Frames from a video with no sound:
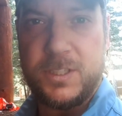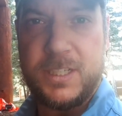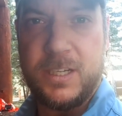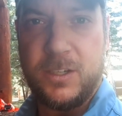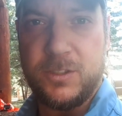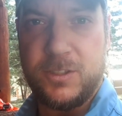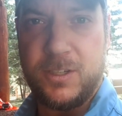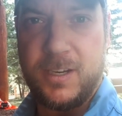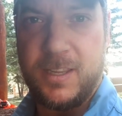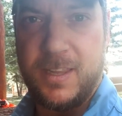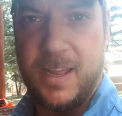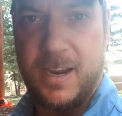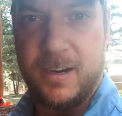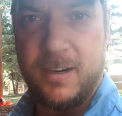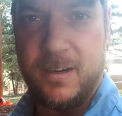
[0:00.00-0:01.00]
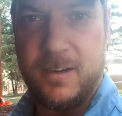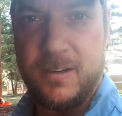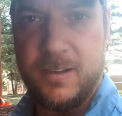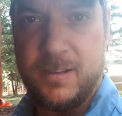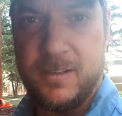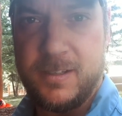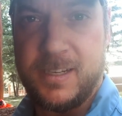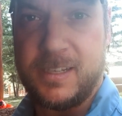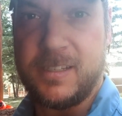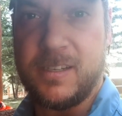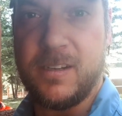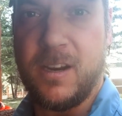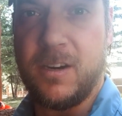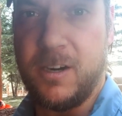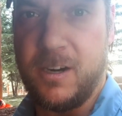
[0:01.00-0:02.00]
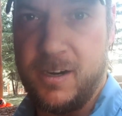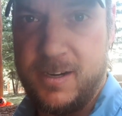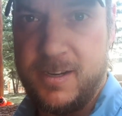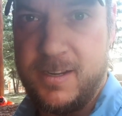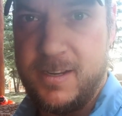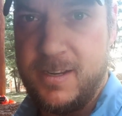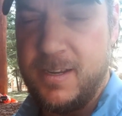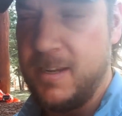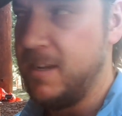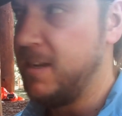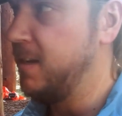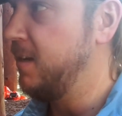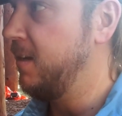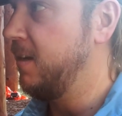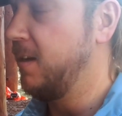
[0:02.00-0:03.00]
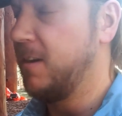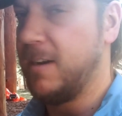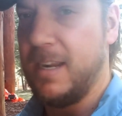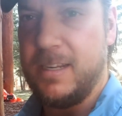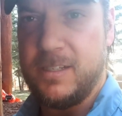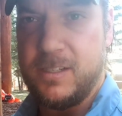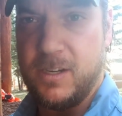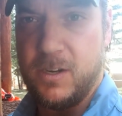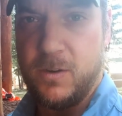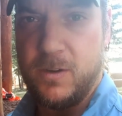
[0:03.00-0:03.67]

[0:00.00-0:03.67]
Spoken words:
children in there, 6 and under. All right, so